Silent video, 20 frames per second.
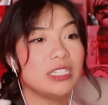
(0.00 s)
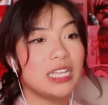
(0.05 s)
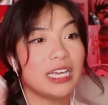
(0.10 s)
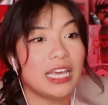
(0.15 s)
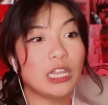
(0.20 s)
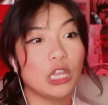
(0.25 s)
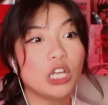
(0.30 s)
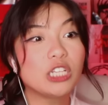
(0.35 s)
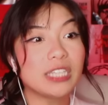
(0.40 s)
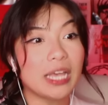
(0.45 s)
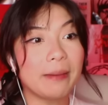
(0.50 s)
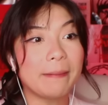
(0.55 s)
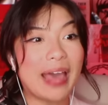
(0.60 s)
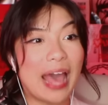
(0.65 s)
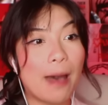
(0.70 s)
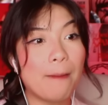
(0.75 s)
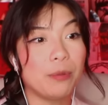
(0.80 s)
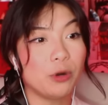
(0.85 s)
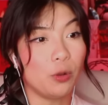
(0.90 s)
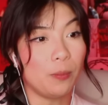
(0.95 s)
Like, it looks like
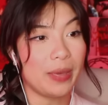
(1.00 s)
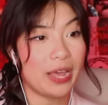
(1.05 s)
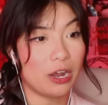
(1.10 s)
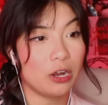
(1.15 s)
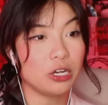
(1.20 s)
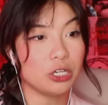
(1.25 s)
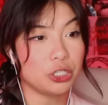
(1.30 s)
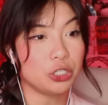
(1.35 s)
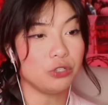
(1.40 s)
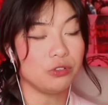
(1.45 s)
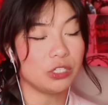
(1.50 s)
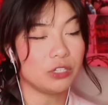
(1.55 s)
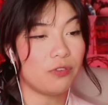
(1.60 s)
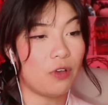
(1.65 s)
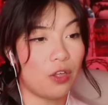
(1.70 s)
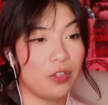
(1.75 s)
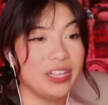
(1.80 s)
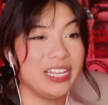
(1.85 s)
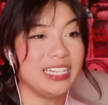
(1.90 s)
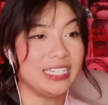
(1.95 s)
capital parachutes
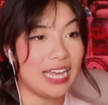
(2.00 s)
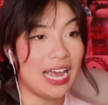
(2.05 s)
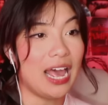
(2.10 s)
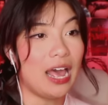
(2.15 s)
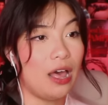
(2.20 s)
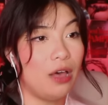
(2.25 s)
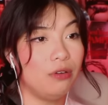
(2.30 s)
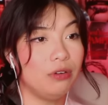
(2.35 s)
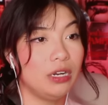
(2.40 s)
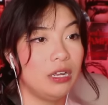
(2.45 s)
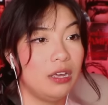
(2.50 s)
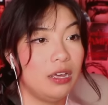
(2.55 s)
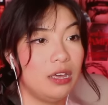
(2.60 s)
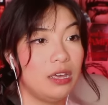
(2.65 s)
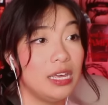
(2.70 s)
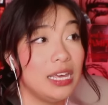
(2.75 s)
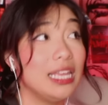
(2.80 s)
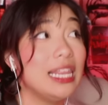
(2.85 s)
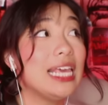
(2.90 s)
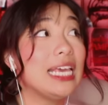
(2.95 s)
falling down.
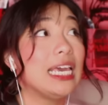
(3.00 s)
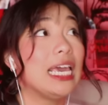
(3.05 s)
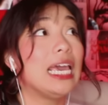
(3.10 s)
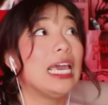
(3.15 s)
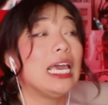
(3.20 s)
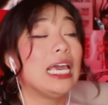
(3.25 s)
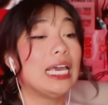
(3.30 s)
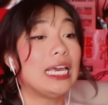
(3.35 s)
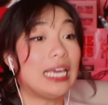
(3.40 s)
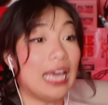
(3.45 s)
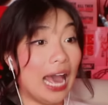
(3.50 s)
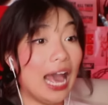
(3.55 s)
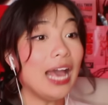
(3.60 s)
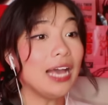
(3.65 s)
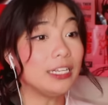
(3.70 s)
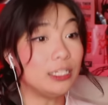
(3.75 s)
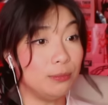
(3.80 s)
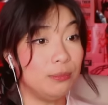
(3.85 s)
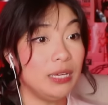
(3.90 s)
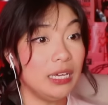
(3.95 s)
He like
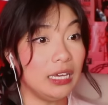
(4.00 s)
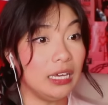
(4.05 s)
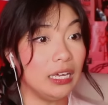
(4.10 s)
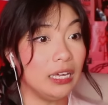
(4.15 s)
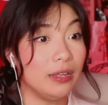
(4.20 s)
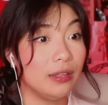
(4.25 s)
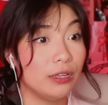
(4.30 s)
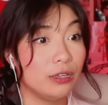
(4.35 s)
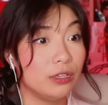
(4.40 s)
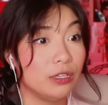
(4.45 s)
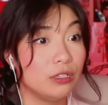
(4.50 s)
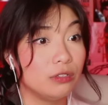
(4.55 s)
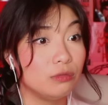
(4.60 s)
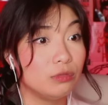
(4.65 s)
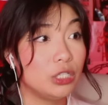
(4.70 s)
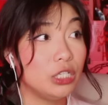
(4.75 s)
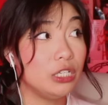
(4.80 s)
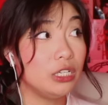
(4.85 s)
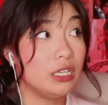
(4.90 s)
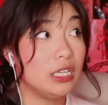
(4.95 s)
gagged me.
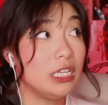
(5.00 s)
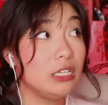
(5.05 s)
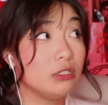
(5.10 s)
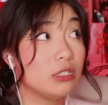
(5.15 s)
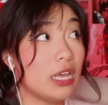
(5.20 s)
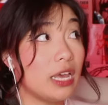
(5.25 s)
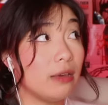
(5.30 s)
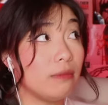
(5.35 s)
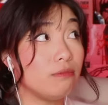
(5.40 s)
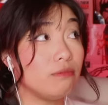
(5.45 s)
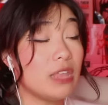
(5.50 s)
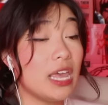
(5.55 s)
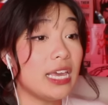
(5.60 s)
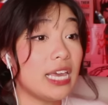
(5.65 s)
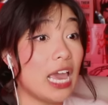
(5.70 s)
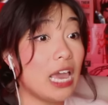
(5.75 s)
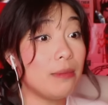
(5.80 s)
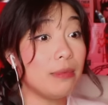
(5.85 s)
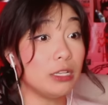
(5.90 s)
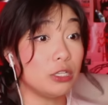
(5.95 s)
He's like, they
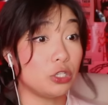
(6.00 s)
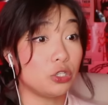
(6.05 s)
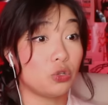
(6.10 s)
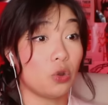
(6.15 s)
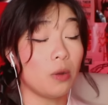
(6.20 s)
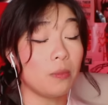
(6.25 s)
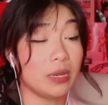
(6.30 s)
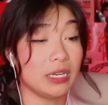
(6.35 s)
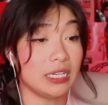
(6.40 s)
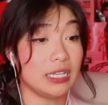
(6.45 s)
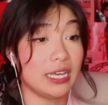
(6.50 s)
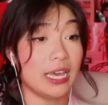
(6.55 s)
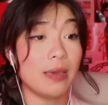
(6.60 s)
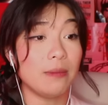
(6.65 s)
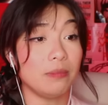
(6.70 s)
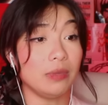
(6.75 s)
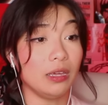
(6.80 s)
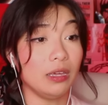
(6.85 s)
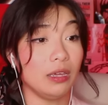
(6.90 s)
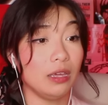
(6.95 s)
came in storming to
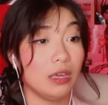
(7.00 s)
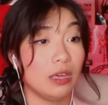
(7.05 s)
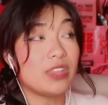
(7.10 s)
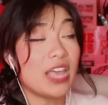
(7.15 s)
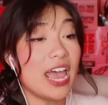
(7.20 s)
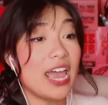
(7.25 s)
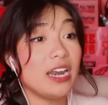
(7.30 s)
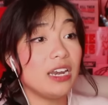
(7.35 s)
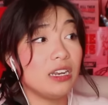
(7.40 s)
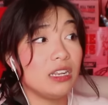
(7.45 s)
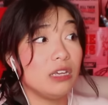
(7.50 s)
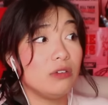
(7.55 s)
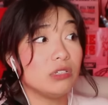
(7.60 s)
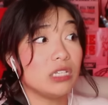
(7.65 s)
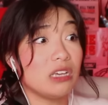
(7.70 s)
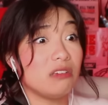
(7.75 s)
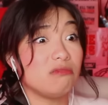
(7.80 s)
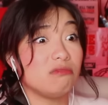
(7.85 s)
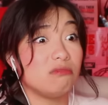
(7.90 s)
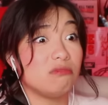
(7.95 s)
get me. Then he was
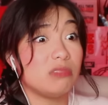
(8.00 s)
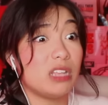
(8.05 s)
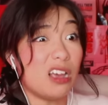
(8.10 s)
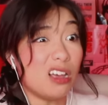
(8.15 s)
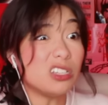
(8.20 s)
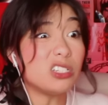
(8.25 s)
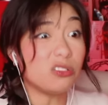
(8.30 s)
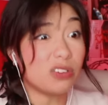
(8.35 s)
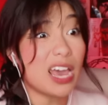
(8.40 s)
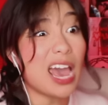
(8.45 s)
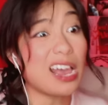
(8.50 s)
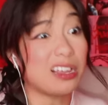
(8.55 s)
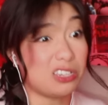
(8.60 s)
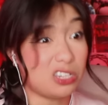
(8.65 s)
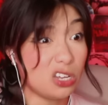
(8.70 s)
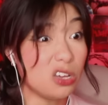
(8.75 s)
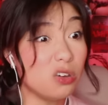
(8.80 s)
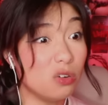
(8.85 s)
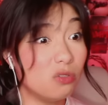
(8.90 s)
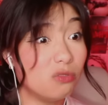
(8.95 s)
like, they also gagged
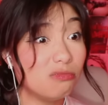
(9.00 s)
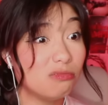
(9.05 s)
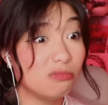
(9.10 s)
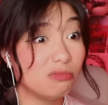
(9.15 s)
you.